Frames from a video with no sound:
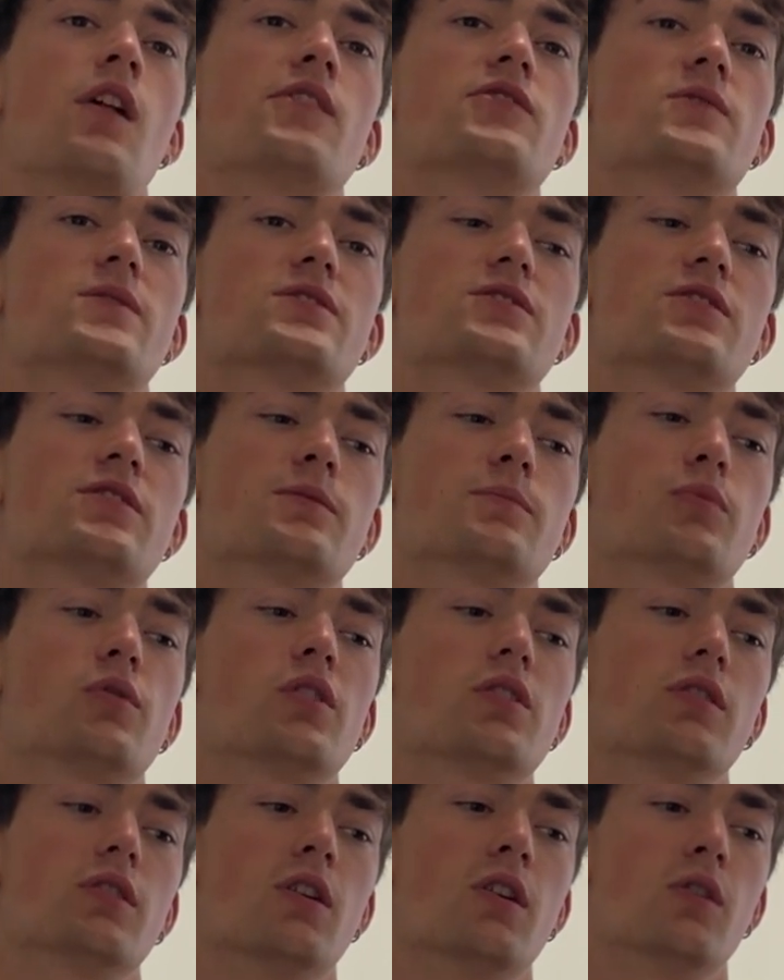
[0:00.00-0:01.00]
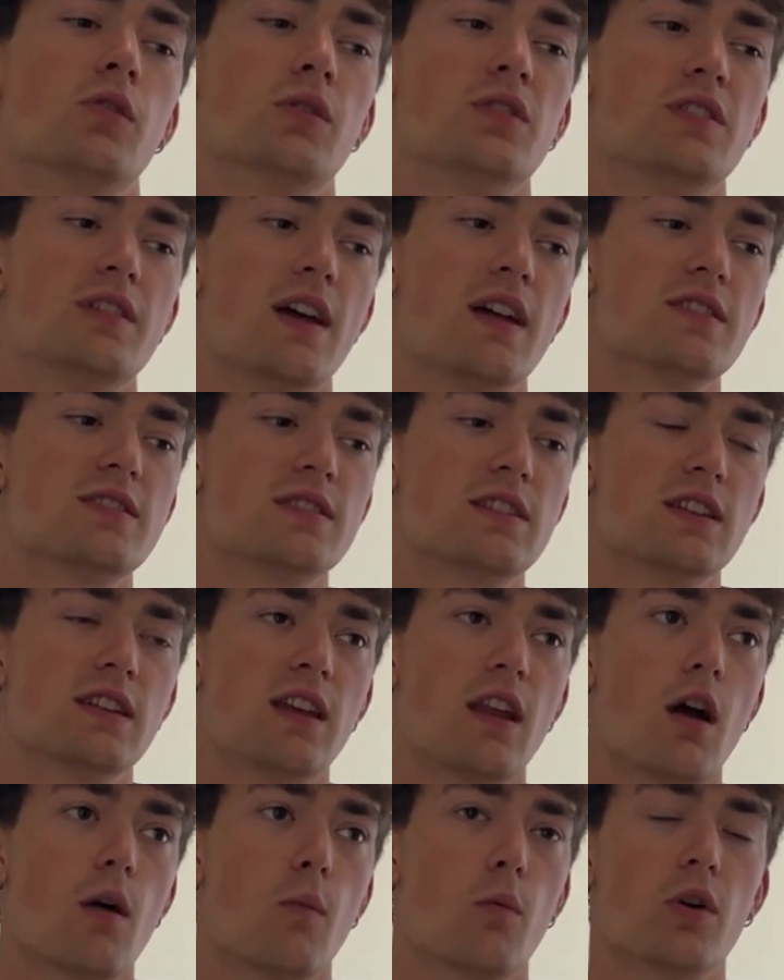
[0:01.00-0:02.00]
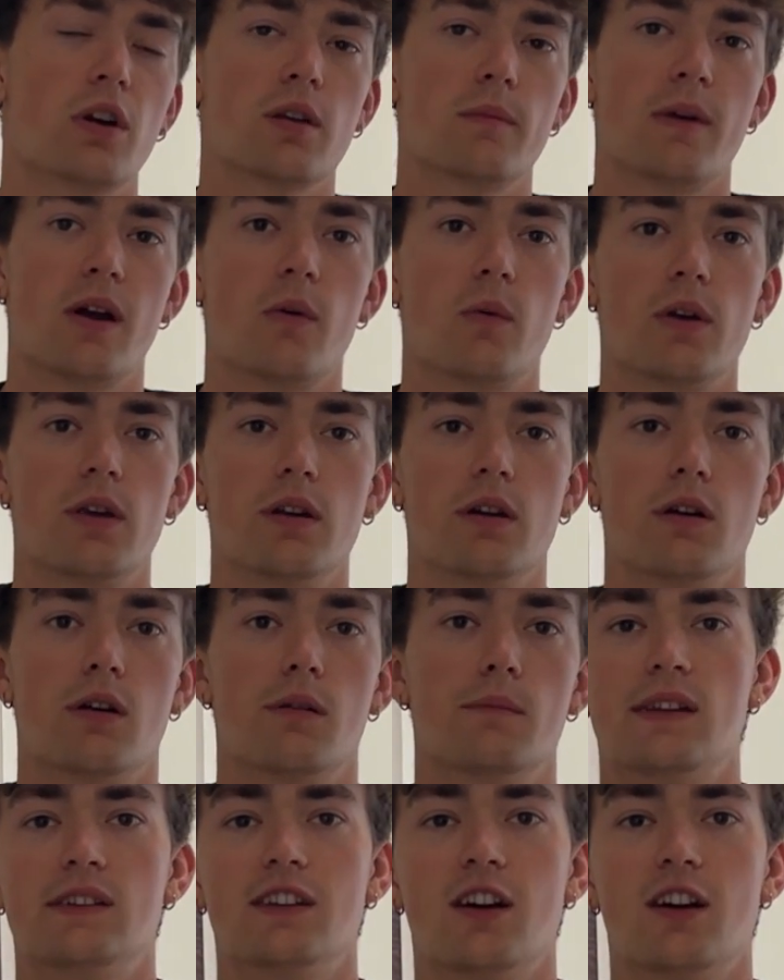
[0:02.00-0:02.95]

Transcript: So I started pretty low intensity and now I'm working my way up.